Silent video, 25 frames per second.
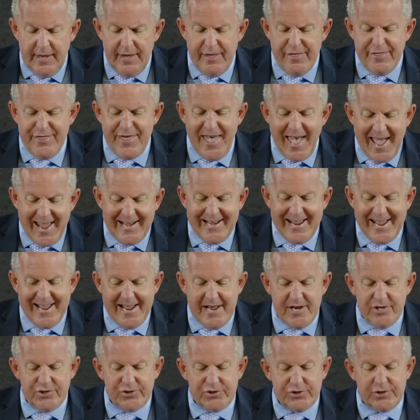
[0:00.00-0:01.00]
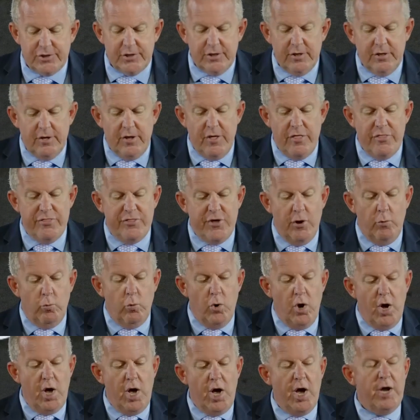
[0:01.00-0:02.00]
That is the
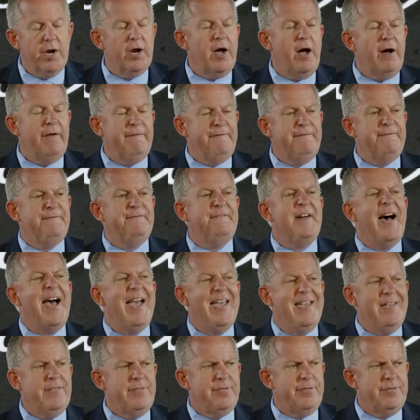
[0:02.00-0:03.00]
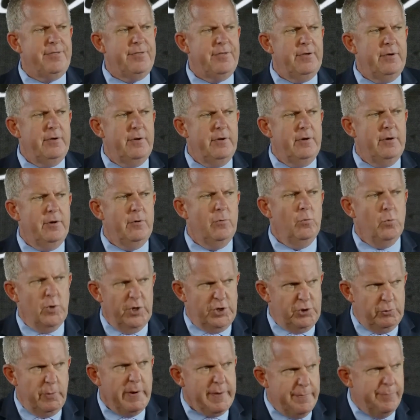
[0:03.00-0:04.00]
word of faith
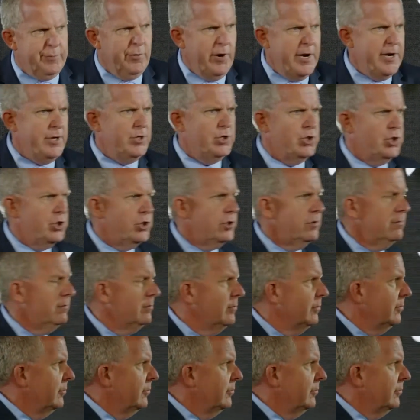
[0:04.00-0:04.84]
which we preach.